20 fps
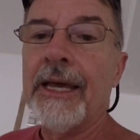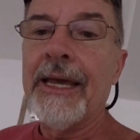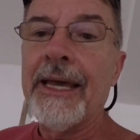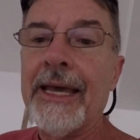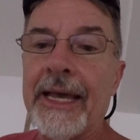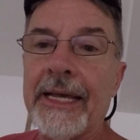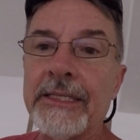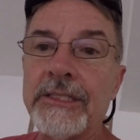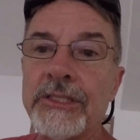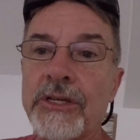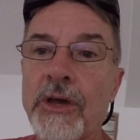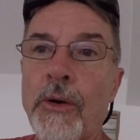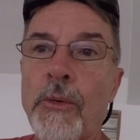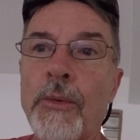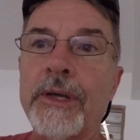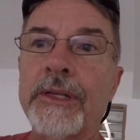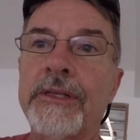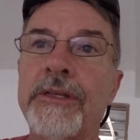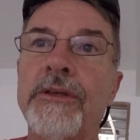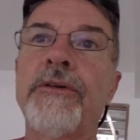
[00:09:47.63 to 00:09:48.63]
It's
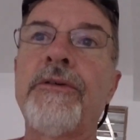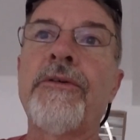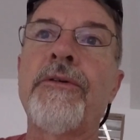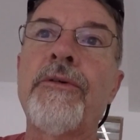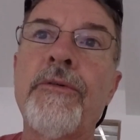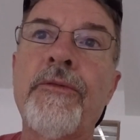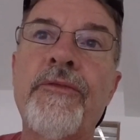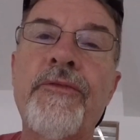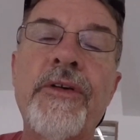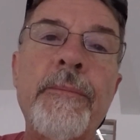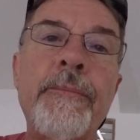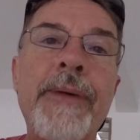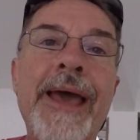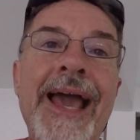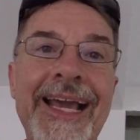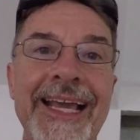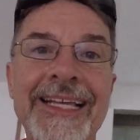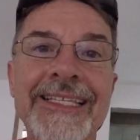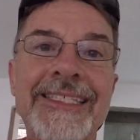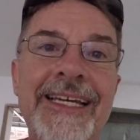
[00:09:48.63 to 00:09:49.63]
going to fit
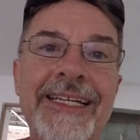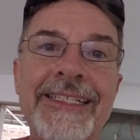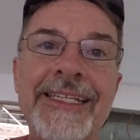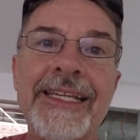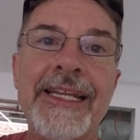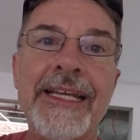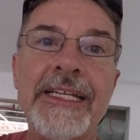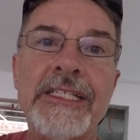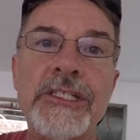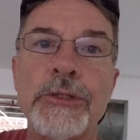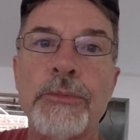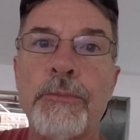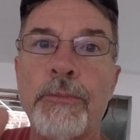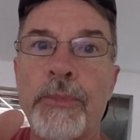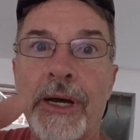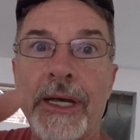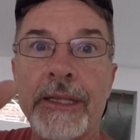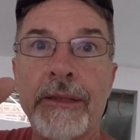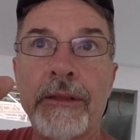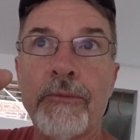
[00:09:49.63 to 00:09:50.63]
back inside the niche,
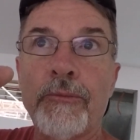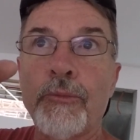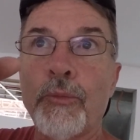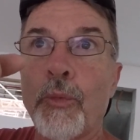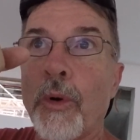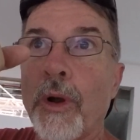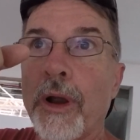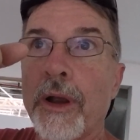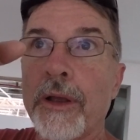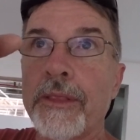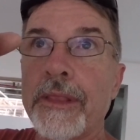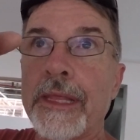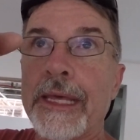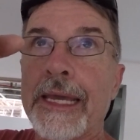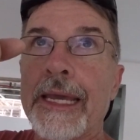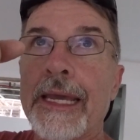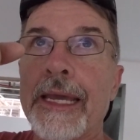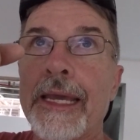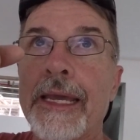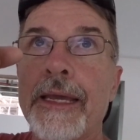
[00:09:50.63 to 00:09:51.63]
but where
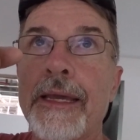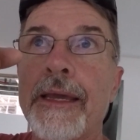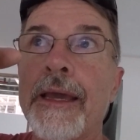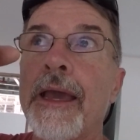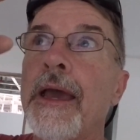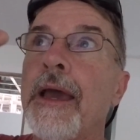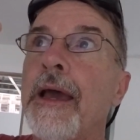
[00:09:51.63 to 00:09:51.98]
the